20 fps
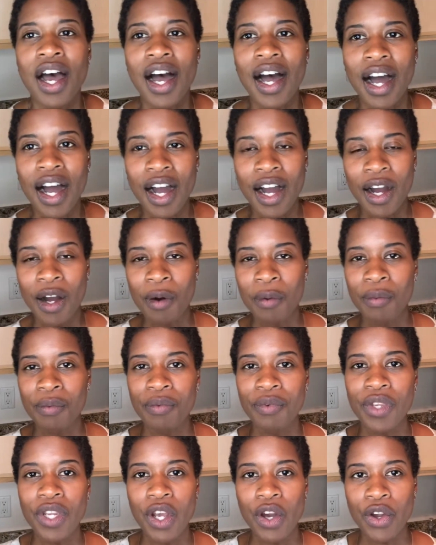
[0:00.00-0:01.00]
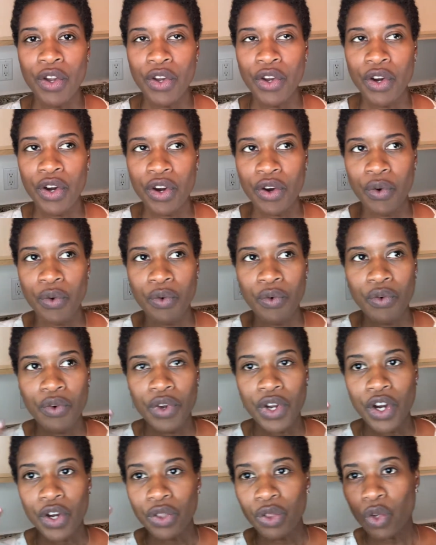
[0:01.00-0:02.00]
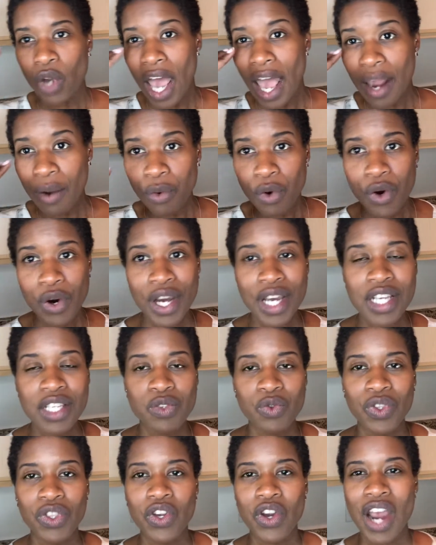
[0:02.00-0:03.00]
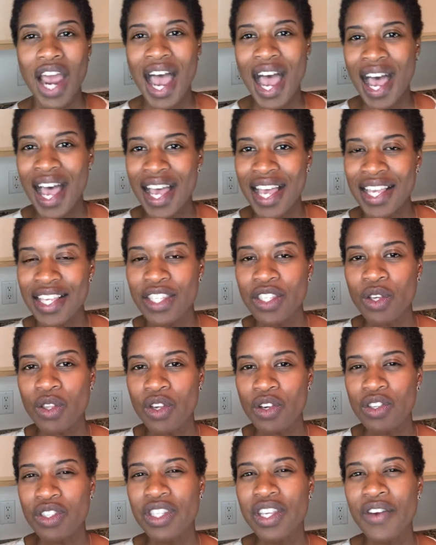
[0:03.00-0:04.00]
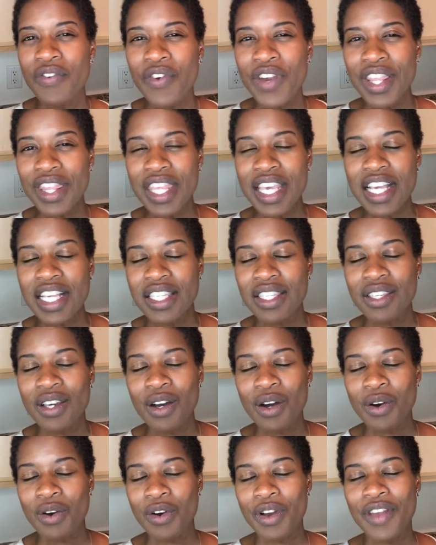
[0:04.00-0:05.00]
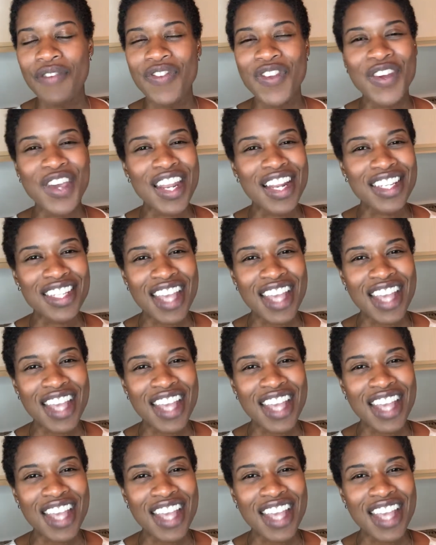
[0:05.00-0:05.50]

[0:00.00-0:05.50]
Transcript: um, you know your your thyroids with your eyes so there's different things so if you get